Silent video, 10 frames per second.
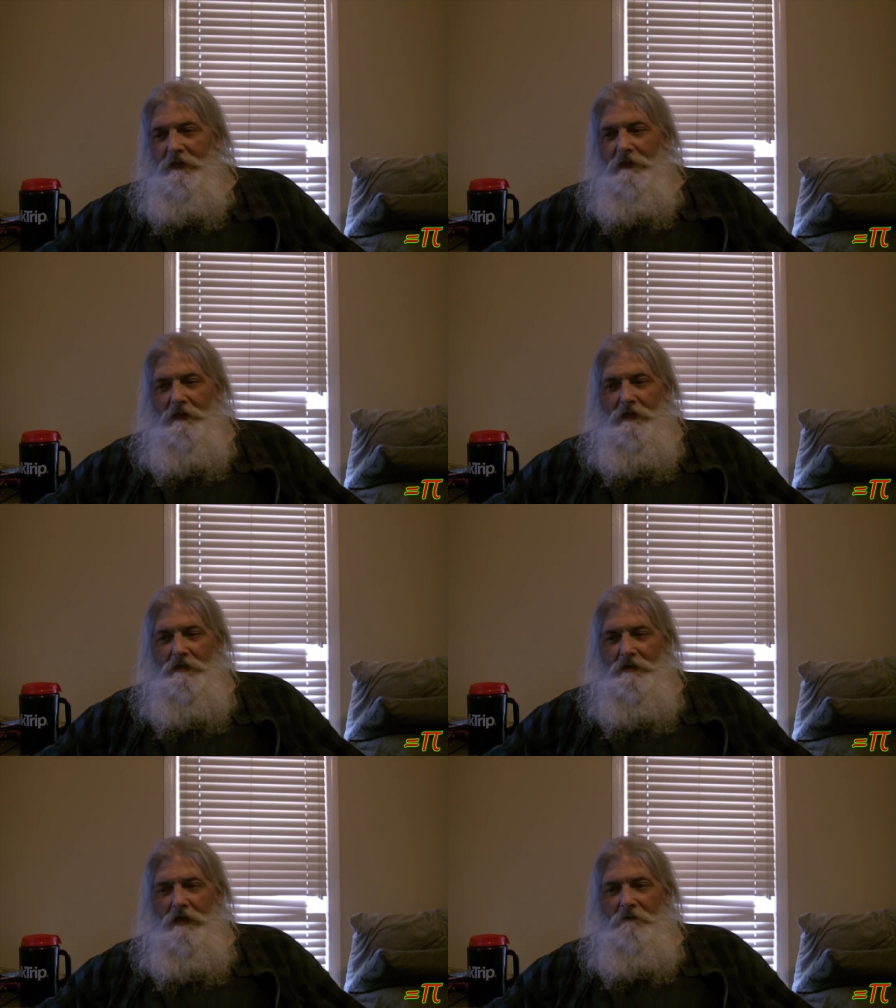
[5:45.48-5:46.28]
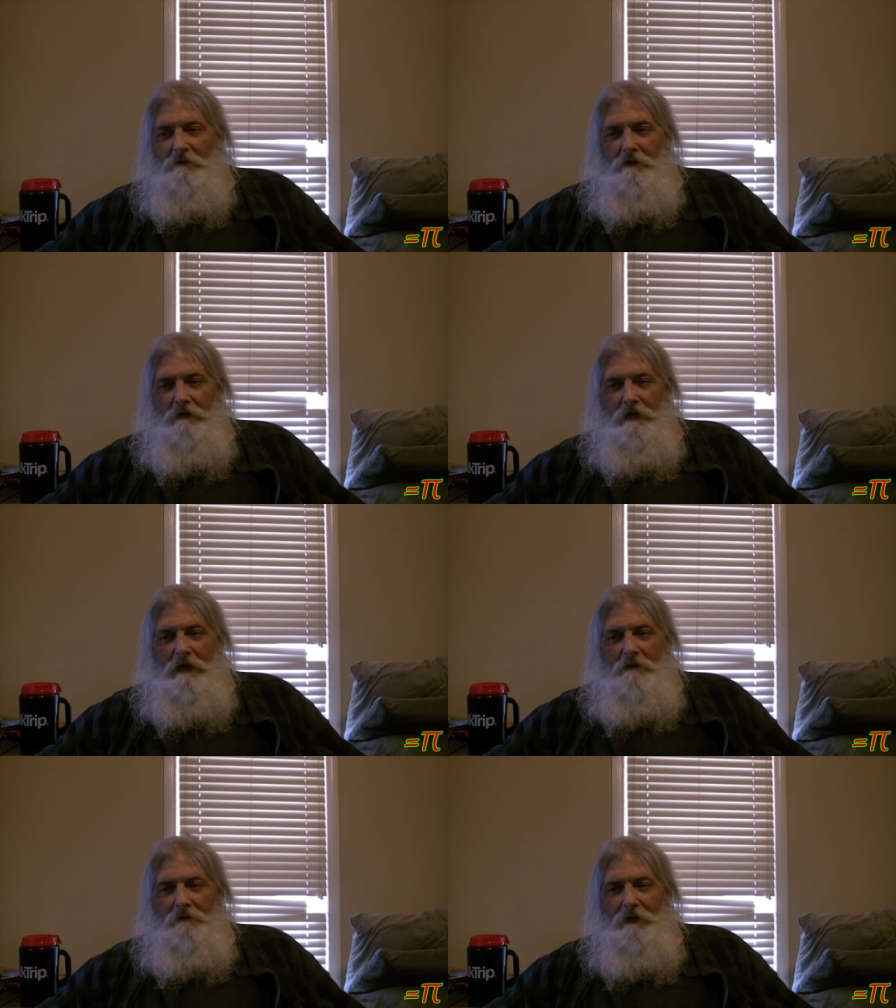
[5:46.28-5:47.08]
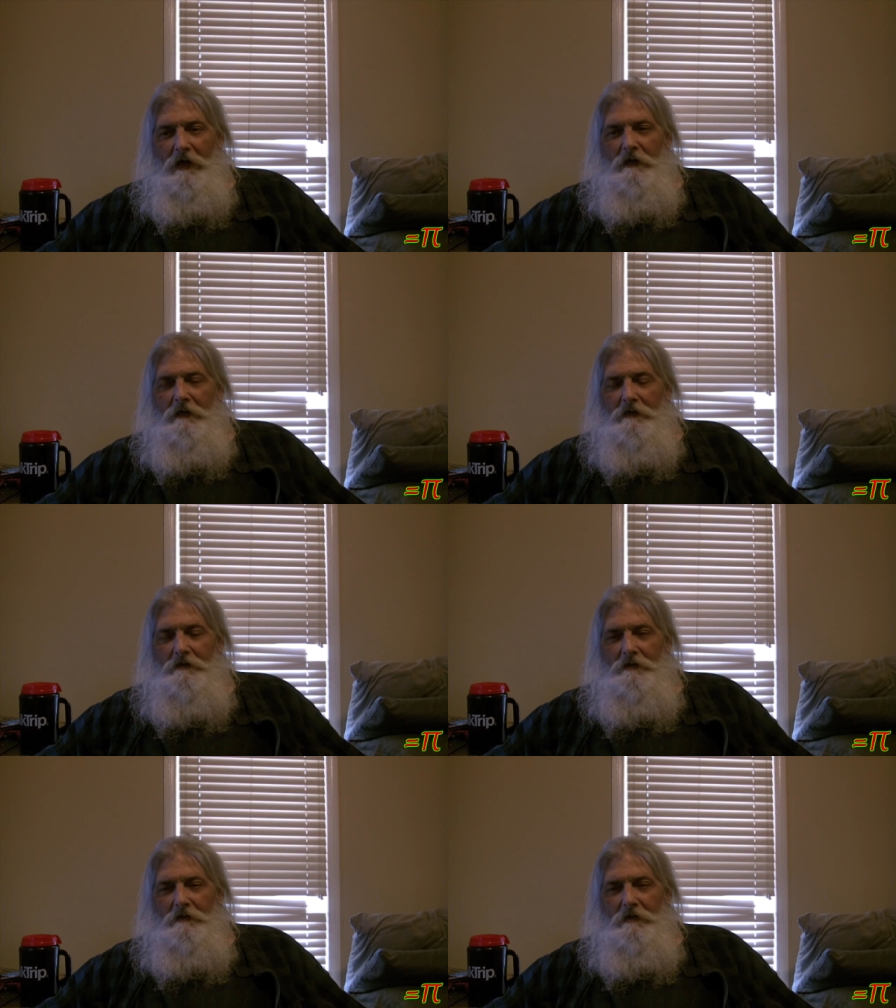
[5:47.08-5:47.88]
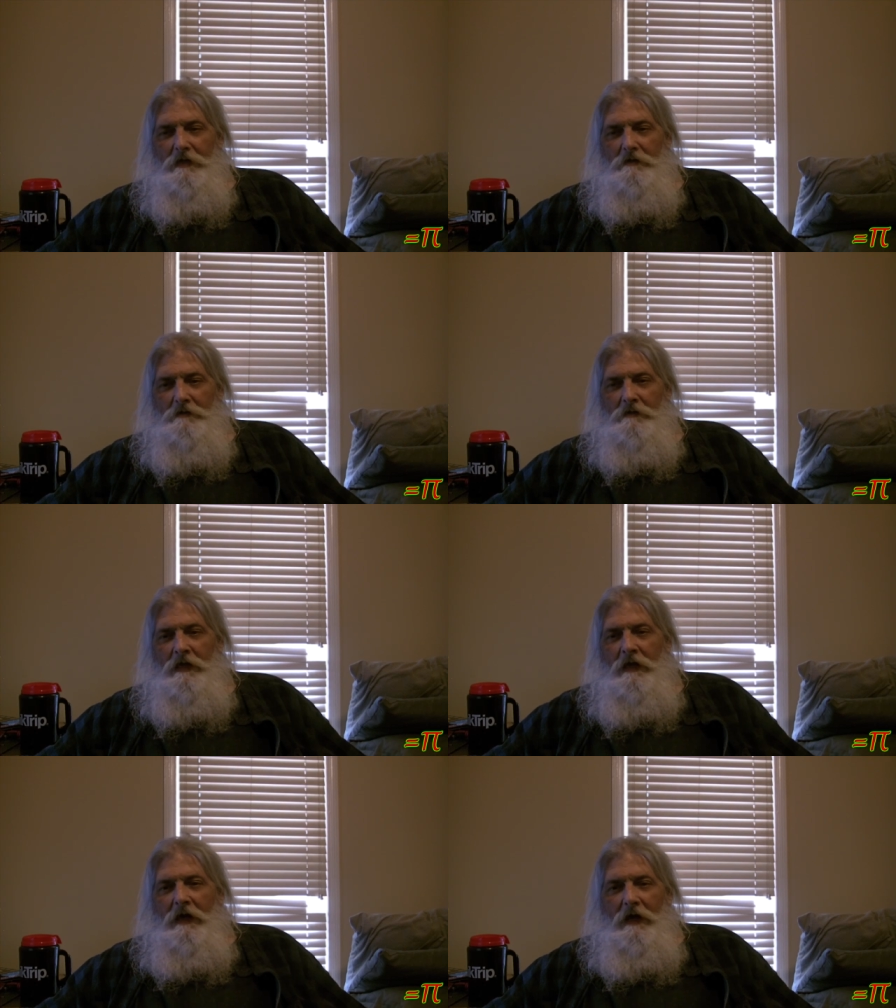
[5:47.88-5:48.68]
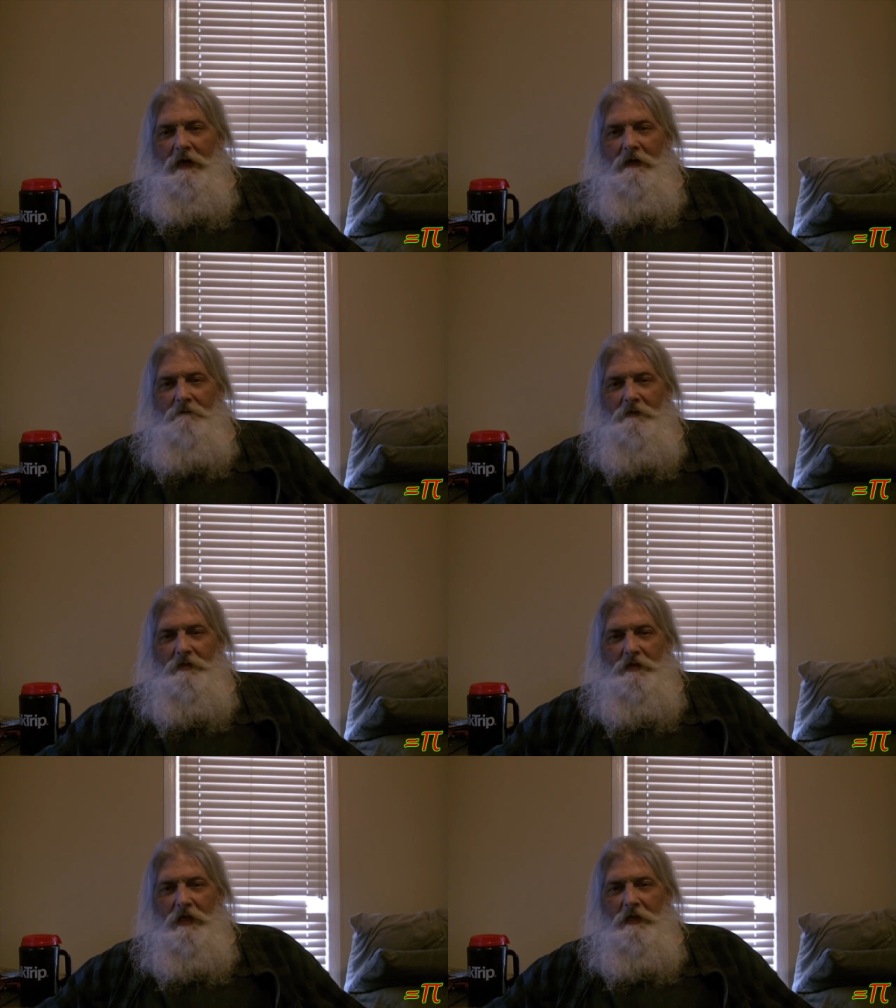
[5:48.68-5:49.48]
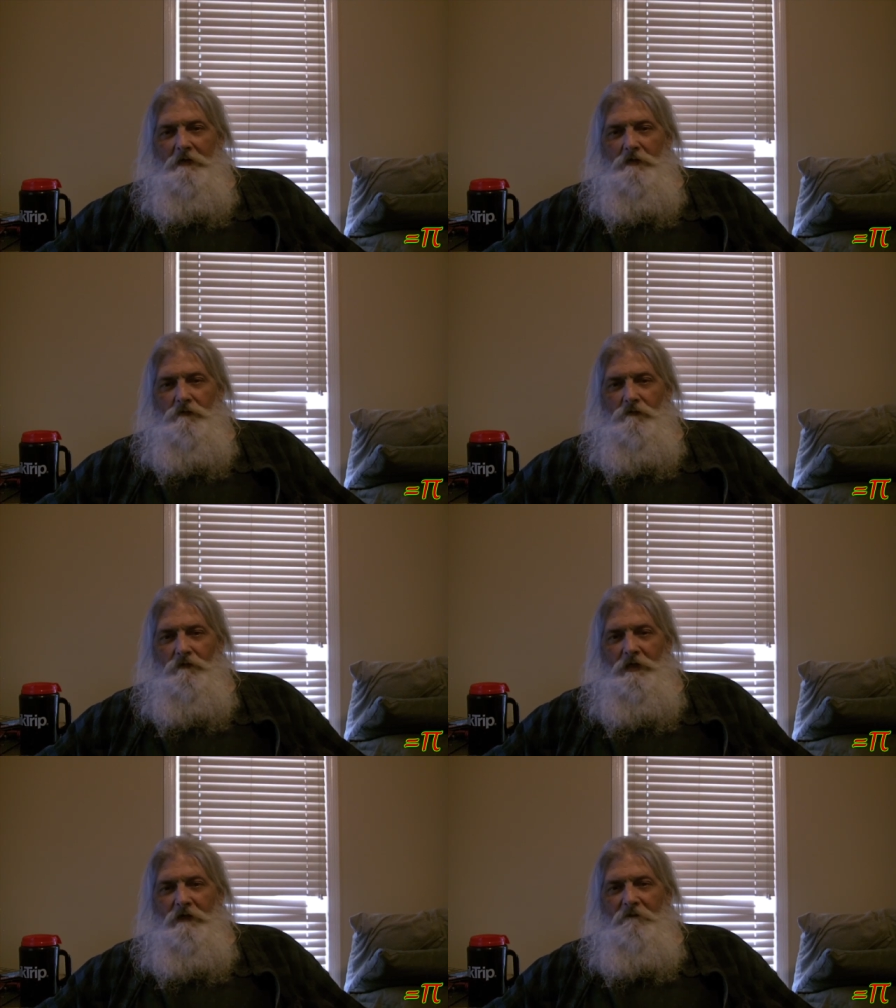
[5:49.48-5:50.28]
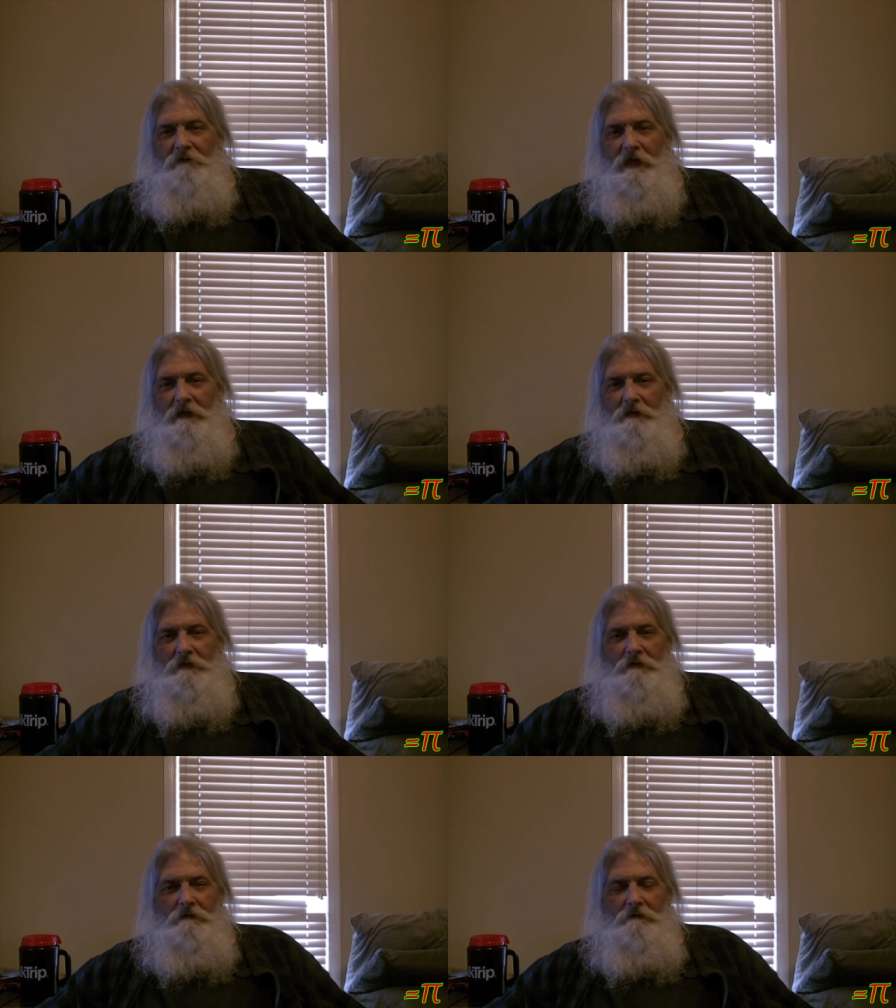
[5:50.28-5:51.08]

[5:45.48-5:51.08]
And thus, after a lot of thought and consideration, I have decided to reinvent